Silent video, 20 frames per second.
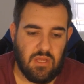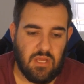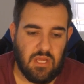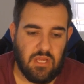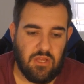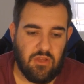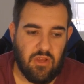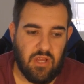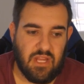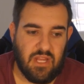
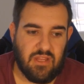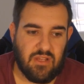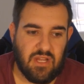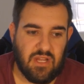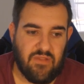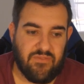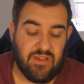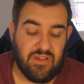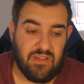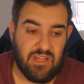you're either
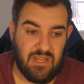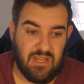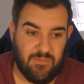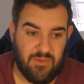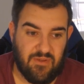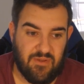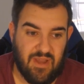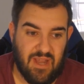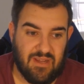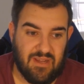gonna have to clean
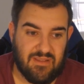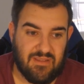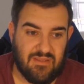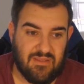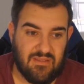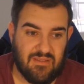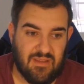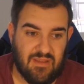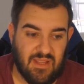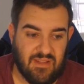up your
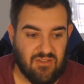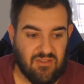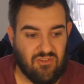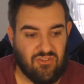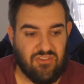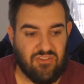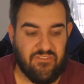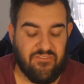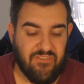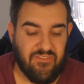act,
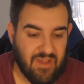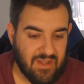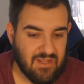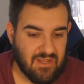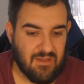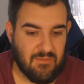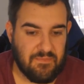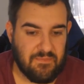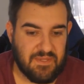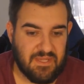acknowledge your
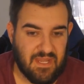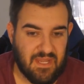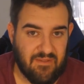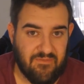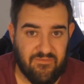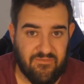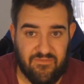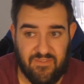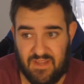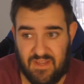fuck ups
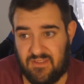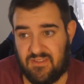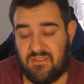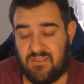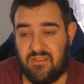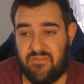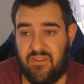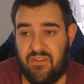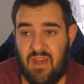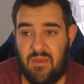and fix
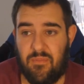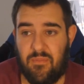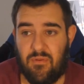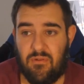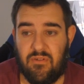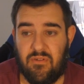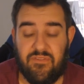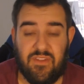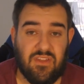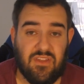yourself up,
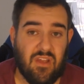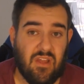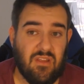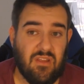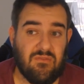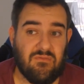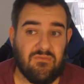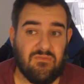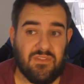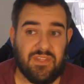or if you
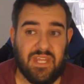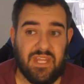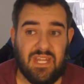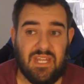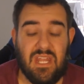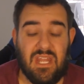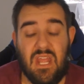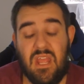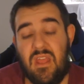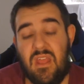don't, well
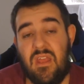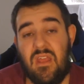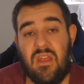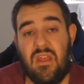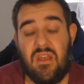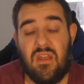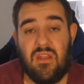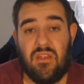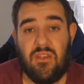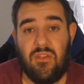then
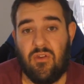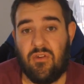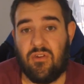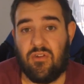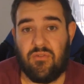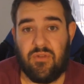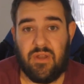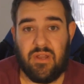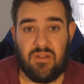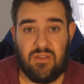your
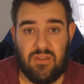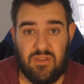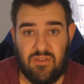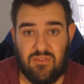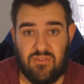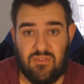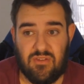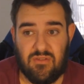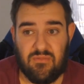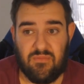career on
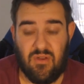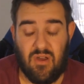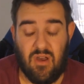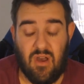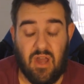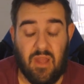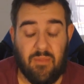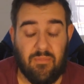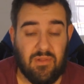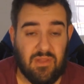YouTube,
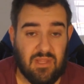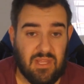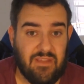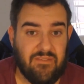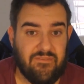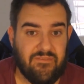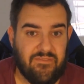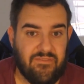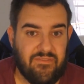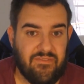I
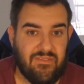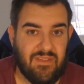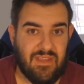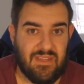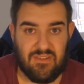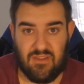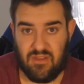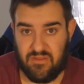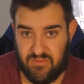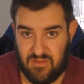believe,
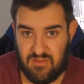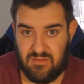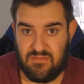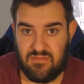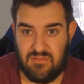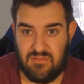is over.